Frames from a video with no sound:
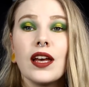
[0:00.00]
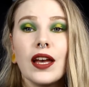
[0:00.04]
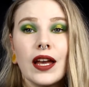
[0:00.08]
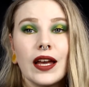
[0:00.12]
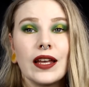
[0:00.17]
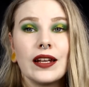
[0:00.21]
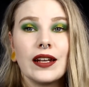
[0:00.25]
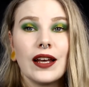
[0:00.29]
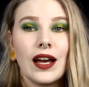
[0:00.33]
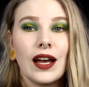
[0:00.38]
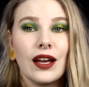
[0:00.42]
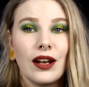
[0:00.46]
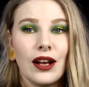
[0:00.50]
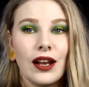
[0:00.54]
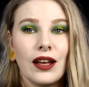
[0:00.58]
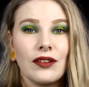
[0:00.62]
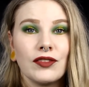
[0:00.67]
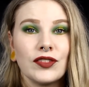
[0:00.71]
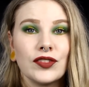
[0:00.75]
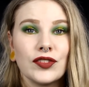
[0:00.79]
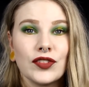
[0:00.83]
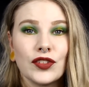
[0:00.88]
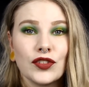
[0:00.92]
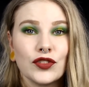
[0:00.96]
And I love
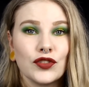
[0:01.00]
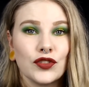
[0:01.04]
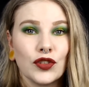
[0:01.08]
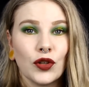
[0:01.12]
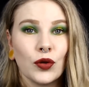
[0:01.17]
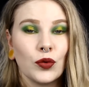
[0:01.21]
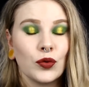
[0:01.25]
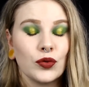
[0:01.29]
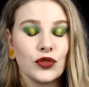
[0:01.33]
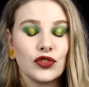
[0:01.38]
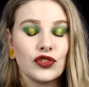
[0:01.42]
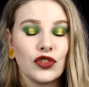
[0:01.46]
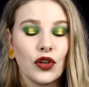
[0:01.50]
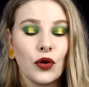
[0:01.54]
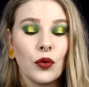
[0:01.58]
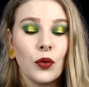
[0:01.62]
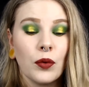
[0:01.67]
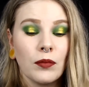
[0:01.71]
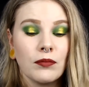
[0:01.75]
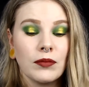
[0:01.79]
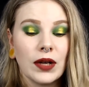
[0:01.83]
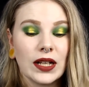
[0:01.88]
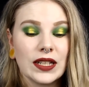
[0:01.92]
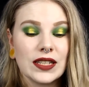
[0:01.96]
it so, so
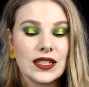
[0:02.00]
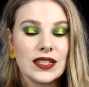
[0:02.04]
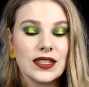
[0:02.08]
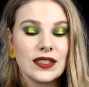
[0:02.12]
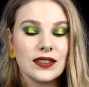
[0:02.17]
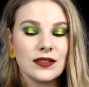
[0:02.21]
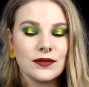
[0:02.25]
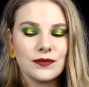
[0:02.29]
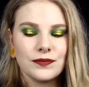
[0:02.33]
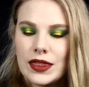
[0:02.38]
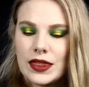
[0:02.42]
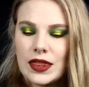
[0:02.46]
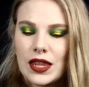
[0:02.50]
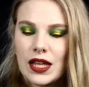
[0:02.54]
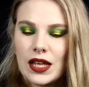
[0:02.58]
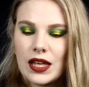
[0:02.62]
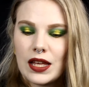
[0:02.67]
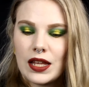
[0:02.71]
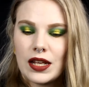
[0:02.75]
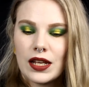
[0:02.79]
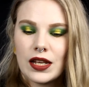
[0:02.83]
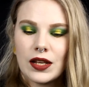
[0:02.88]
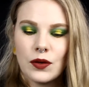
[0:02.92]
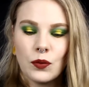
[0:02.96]
much
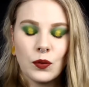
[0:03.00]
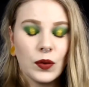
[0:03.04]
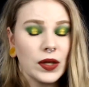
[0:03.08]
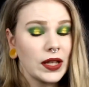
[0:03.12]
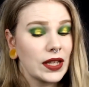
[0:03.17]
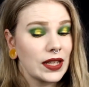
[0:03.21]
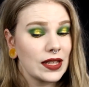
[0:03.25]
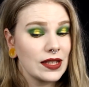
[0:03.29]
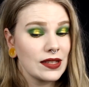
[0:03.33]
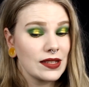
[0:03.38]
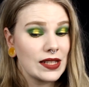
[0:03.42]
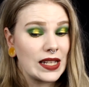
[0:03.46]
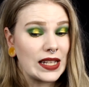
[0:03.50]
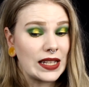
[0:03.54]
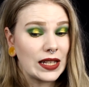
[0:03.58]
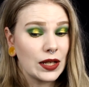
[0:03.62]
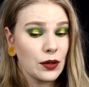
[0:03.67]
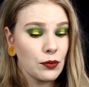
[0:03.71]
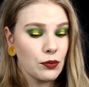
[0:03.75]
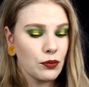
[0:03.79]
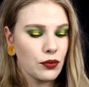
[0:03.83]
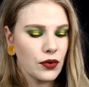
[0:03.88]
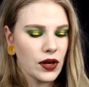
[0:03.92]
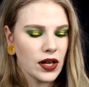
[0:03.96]
then we can take
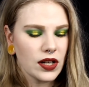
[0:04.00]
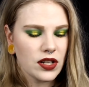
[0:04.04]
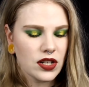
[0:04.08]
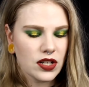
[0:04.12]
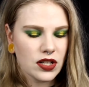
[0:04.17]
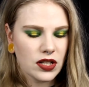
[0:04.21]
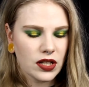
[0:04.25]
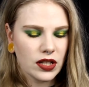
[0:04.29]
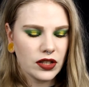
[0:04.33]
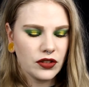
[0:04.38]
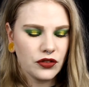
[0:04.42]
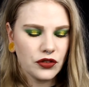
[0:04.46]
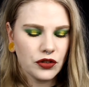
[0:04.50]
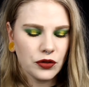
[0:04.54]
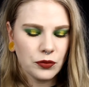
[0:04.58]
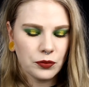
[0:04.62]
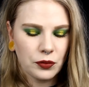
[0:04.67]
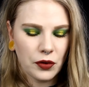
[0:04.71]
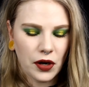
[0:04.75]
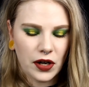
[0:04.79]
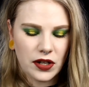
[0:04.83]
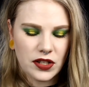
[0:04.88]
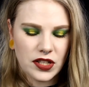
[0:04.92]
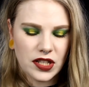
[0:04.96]
a brush, a new
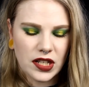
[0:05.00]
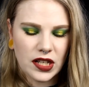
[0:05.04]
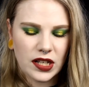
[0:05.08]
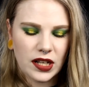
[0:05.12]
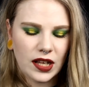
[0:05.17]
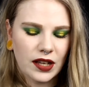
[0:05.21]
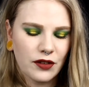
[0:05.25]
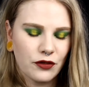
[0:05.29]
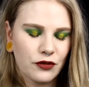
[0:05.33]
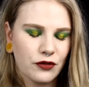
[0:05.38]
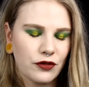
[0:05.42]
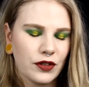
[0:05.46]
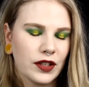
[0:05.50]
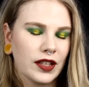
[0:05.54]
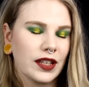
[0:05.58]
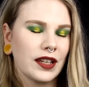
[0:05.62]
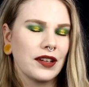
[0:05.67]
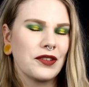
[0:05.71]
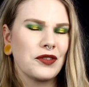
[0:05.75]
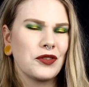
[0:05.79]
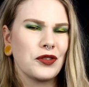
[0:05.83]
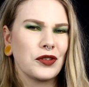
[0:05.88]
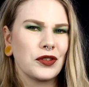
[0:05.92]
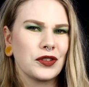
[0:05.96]
brush. And I think
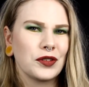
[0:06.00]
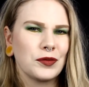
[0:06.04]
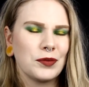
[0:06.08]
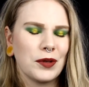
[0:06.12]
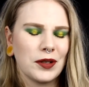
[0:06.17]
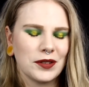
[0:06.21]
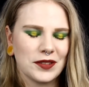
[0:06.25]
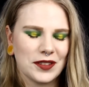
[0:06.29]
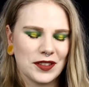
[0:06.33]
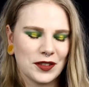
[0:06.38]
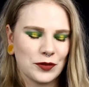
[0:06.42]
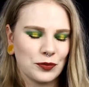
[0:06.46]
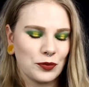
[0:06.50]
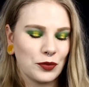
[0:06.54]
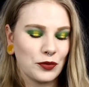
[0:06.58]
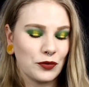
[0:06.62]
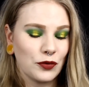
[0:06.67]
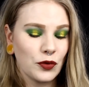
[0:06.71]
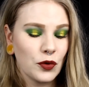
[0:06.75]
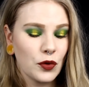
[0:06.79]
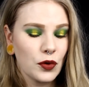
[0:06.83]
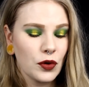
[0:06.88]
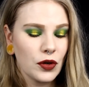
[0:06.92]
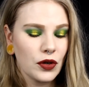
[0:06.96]
I've talked about this
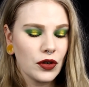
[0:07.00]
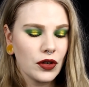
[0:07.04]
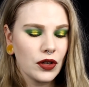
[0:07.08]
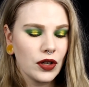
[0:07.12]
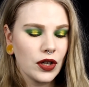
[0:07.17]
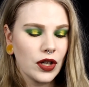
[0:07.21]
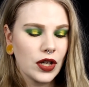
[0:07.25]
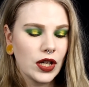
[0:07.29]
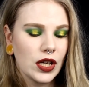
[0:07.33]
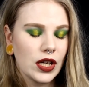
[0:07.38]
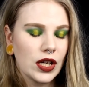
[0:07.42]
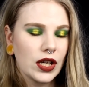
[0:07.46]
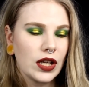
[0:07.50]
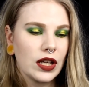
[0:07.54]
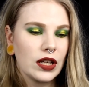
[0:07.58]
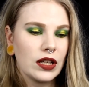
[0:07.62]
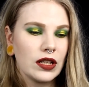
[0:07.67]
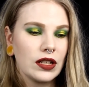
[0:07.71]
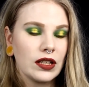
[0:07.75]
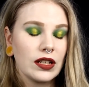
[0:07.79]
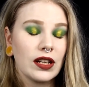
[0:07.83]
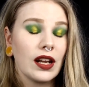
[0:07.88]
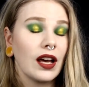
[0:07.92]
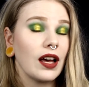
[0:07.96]
before
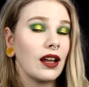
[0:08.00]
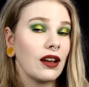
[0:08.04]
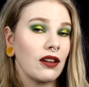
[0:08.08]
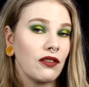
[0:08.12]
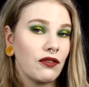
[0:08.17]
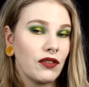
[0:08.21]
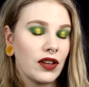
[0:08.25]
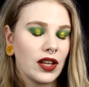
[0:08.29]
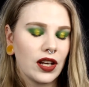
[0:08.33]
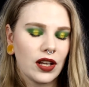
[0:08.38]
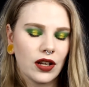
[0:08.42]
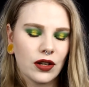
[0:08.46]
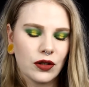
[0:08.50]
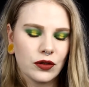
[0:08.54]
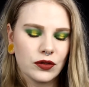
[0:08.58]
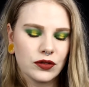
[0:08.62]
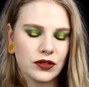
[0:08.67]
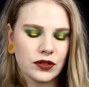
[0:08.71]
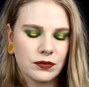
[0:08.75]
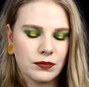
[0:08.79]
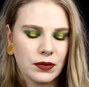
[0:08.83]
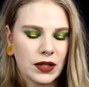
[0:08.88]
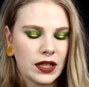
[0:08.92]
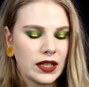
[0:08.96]
in other
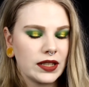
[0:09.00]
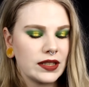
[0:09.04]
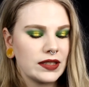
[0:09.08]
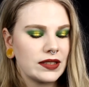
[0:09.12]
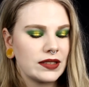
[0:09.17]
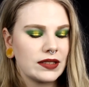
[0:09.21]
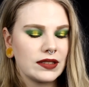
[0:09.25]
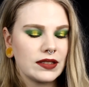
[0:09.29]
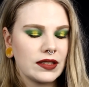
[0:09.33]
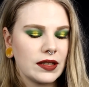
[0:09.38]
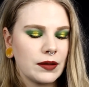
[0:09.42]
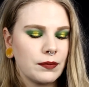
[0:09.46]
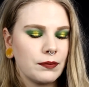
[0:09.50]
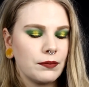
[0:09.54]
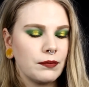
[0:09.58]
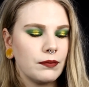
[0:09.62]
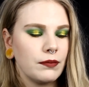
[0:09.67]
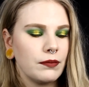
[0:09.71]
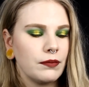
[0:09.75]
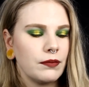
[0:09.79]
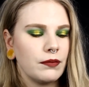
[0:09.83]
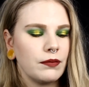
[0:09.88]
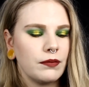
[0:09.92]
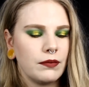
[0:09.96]
videos, but it's the
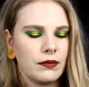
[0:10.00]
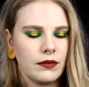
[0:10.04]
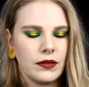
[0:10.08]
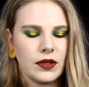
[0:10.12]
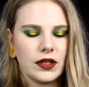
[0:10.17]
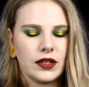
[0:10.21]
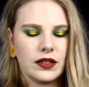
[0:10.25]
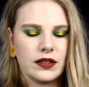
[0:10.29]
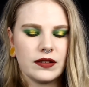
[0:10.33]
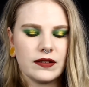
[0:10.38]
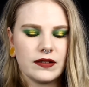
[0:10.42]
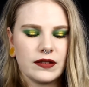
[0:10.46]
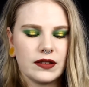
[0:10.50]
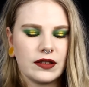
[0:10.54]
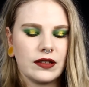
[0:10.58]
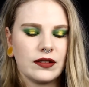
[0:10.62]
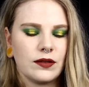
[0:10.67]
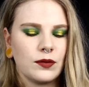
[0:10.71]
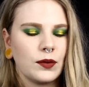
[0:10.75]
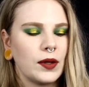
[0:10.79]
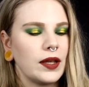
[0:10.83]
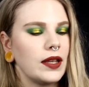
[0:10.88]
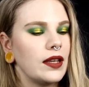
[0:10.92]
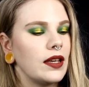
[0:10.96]
it's
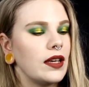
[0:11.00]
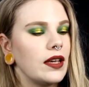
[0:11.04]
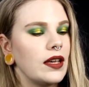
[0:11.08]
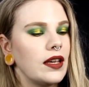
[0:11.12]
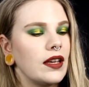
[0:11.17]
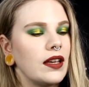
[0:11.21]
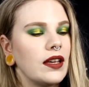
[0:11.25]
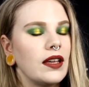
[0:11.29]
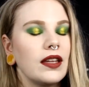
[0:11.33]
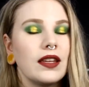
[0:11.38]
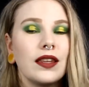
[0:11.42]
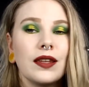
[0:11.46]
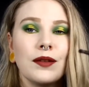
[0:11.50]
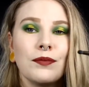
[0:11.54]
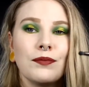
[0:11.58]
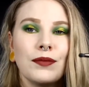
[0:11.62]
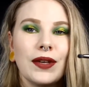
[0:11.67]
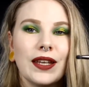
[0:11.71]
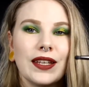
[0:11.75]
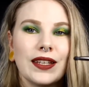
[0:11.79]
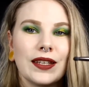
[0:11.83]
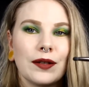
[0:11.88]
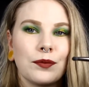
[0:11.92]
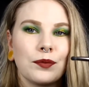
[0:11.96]
this way. The
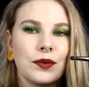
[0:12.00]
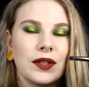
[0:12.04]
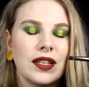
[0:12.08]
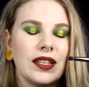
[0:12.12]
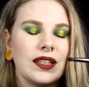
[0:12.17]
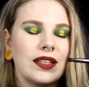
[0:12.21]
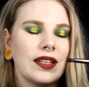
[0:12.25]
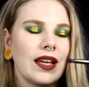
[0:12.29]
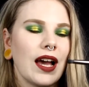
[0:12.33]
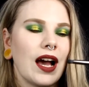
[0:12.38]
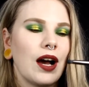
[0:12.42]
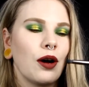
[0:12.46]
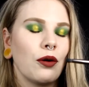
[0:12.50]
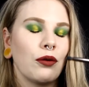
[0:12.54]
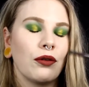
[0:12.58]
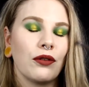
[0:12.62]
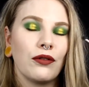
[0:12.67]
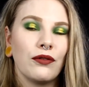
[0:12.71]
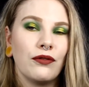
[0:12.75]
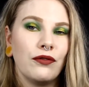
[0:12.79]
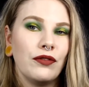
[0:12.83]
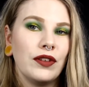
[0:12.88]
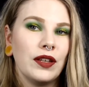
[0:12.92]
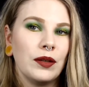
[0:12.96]
Makeup Geek
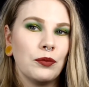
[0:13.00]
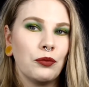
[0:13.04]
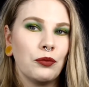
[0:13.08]
Auto V